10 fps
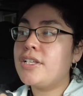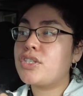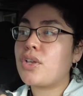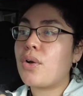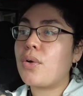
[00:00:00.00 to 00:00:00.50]

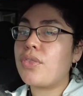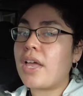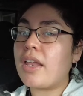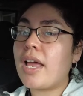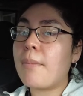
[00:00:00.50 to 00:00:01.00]
So
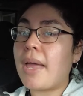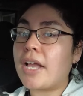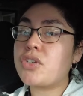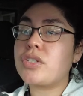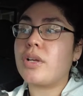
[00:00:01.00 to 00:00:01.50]
now that I'm
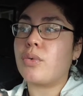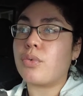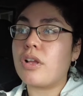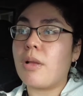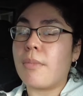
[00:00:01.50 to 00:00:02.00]
actually a
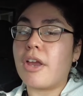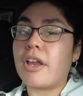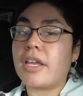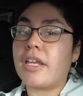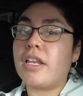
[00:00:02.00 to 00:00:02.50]
real
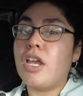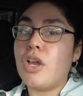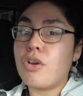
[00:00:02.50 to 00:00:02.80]
American,